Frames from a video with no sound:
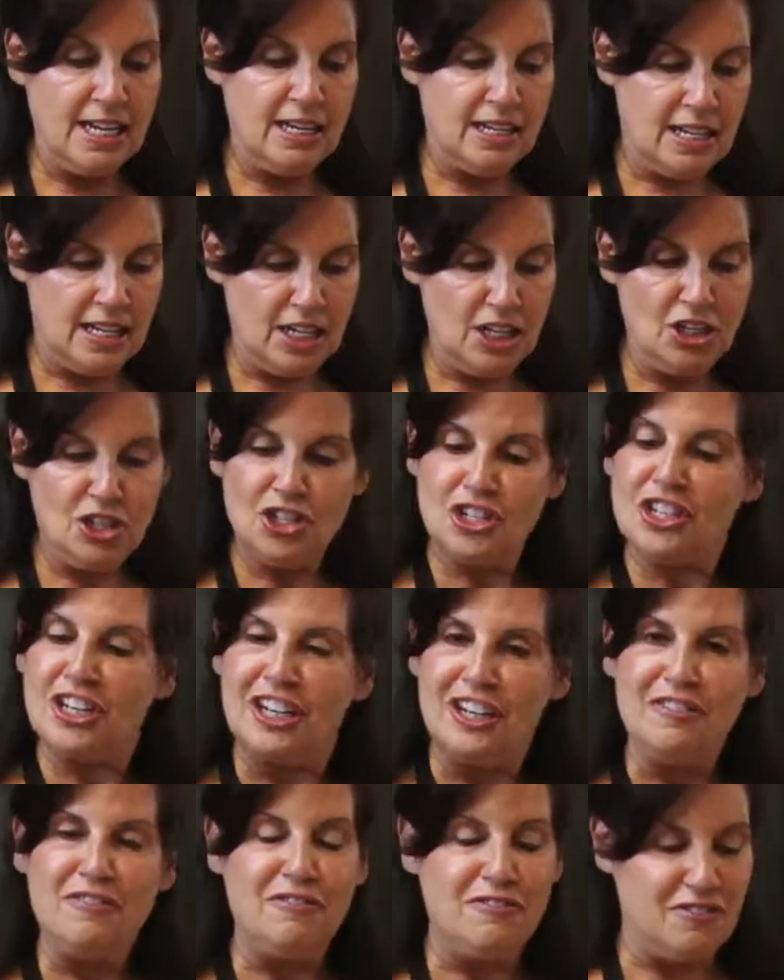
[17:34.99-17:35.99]
quiche
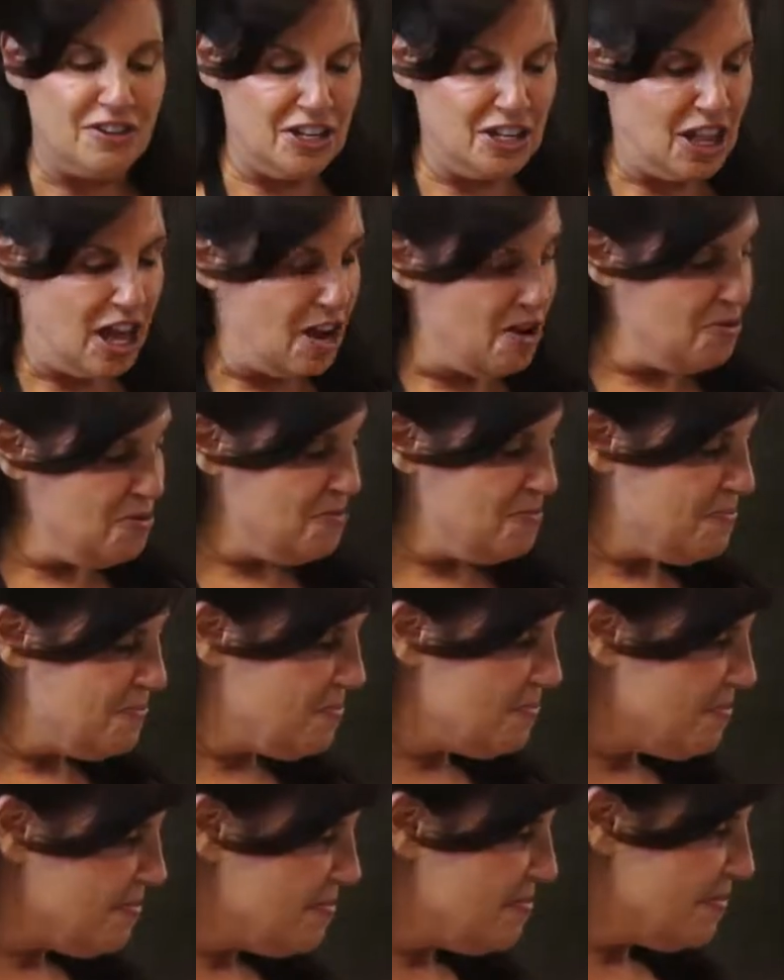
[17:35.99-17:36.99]
in phyllo
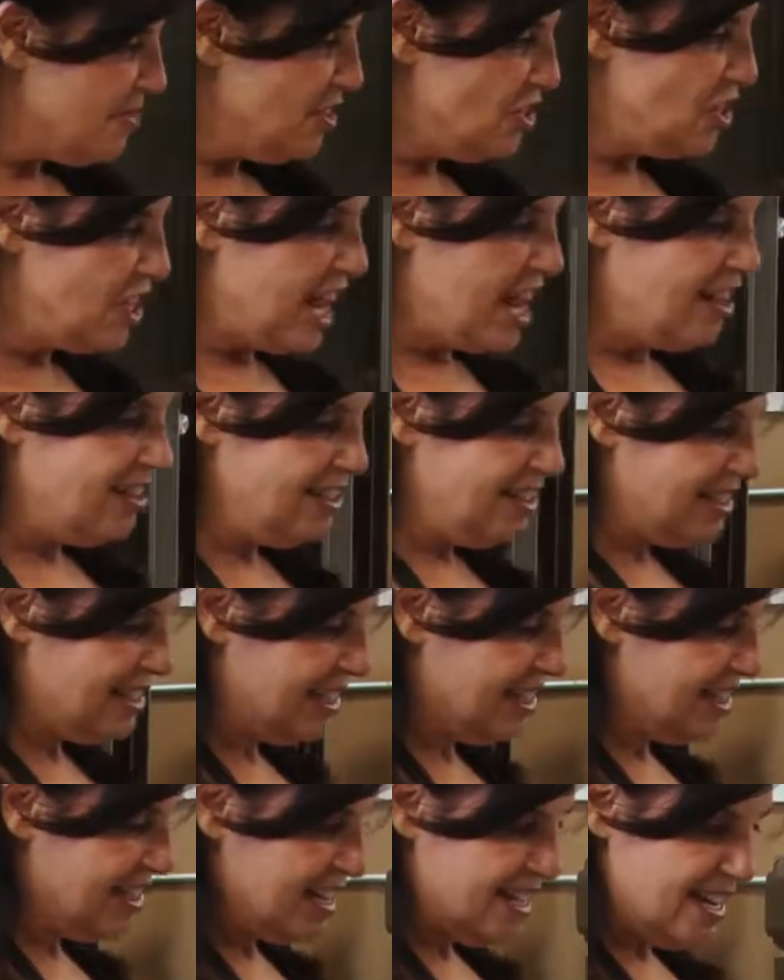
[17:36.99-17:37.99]
shells.
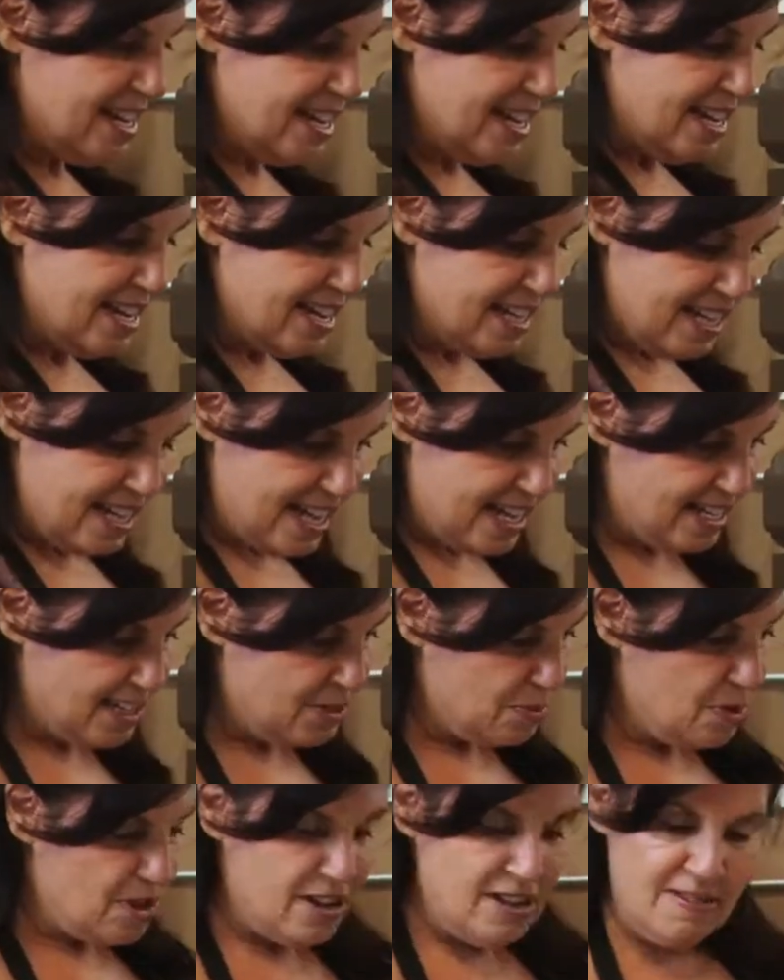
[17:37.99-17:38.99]
That's
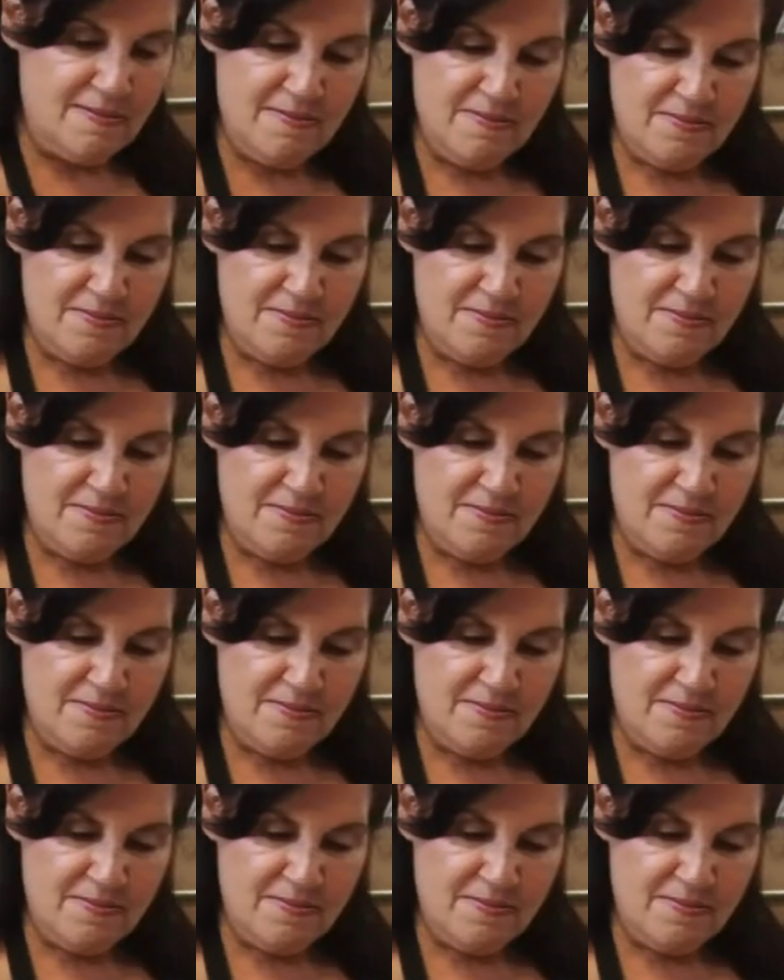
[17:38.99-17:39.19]
one.